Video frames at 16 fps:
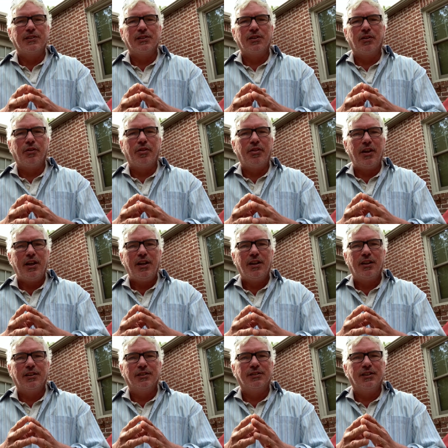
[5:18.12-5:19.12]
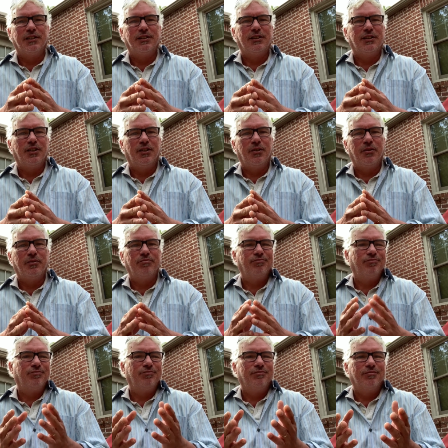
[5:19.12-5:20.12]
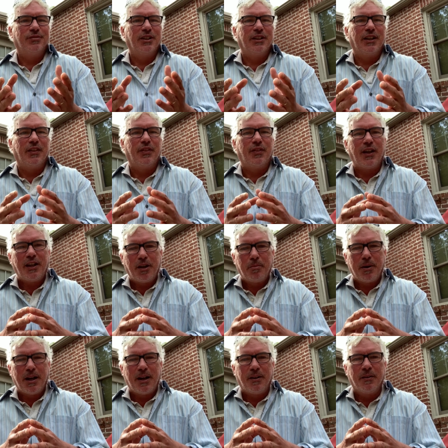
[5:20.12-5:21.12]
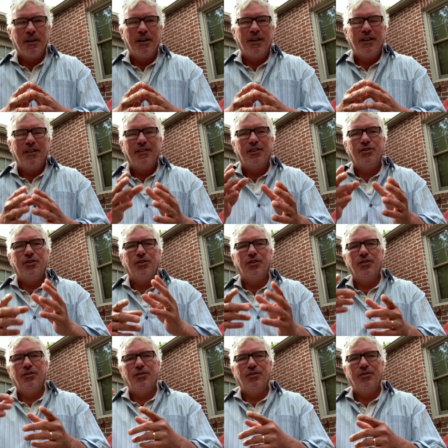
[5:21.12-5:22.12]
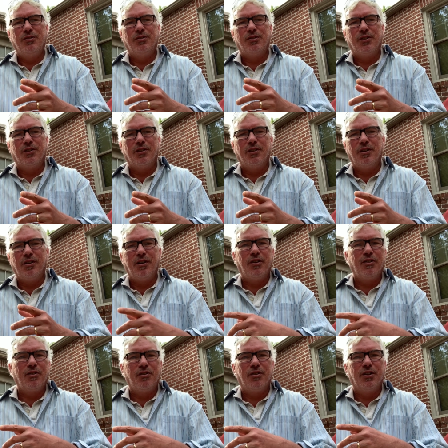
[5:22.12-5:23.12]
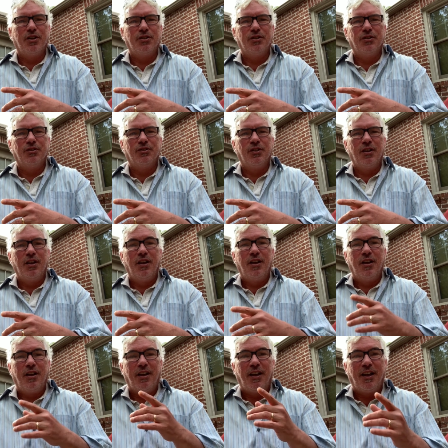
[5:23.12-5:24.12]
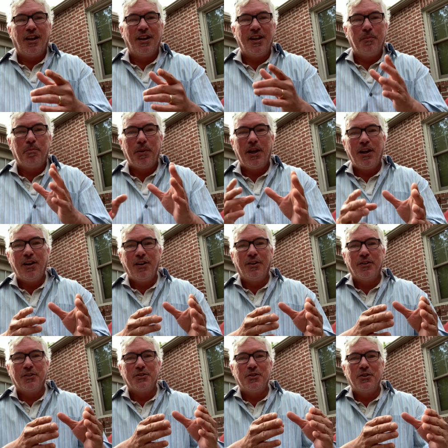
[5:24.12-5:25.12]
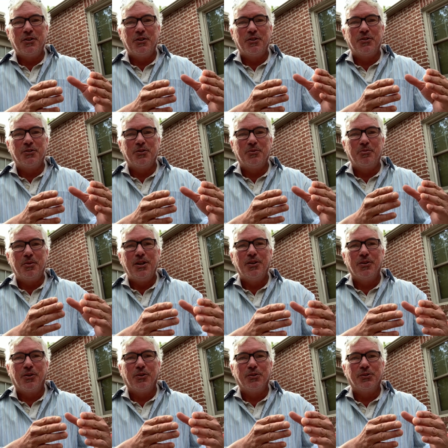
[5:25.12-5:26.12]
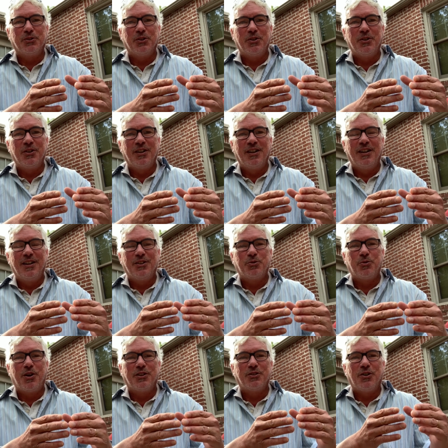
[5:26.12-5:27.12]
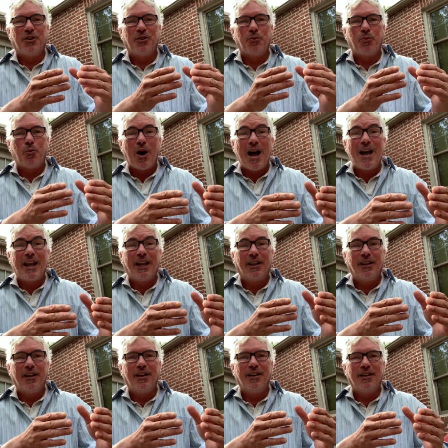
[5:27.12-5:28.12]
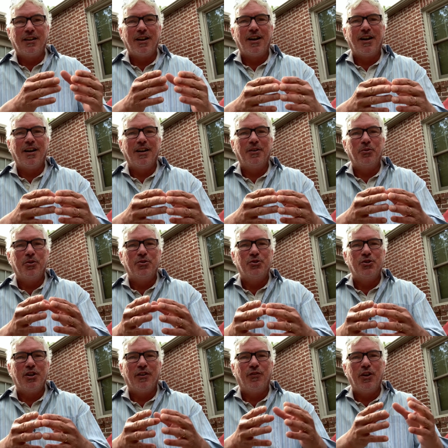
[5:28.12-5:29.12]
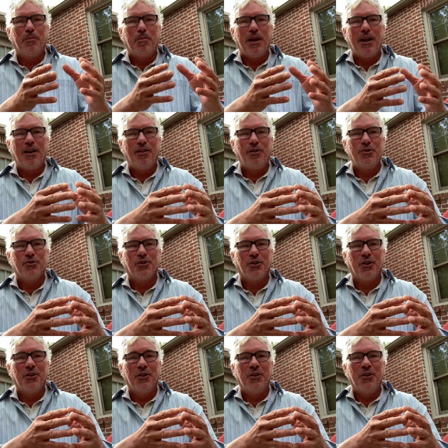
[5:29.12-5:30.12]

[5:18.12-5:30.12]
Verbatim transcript: little things that you don't really think about that you can use in other dishes. And he pairs his meals. That's why it's called Wine and Dine with Jeff. He pairs it